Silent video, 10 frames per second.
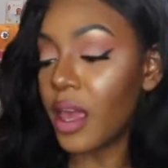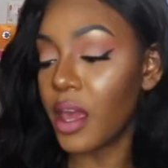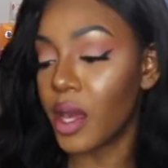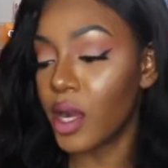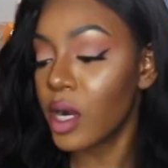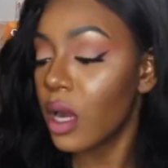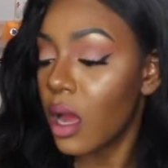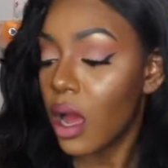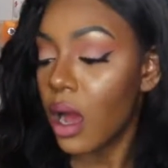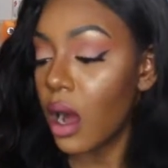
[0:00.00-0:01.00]
the hair,
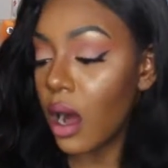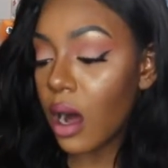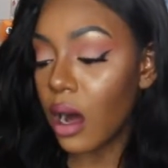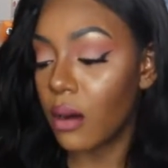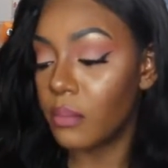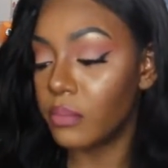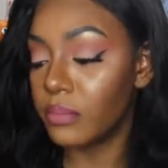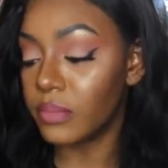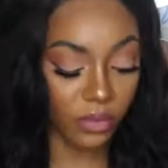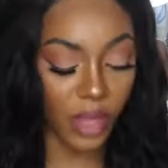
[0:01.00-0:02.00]

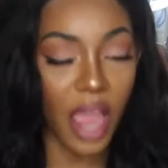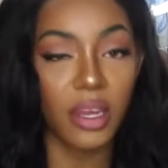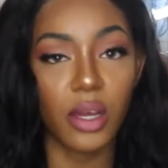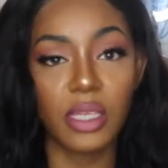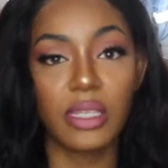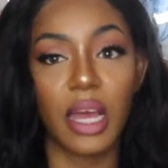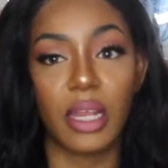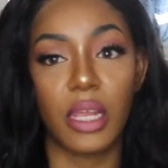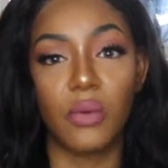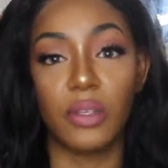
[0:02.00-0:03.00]
I noticed
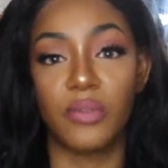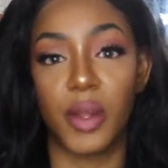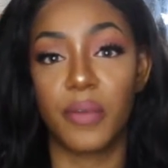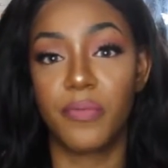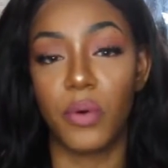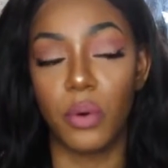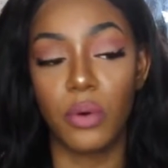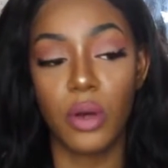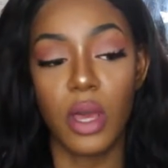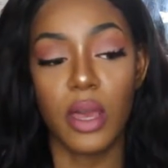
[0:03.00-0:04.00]
that it was very
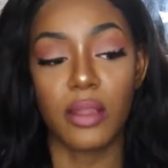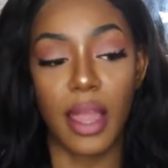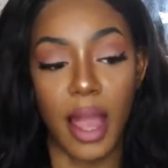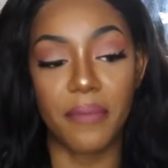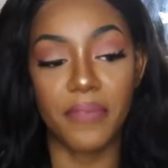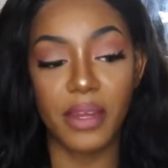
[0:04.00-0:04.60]
full. Like I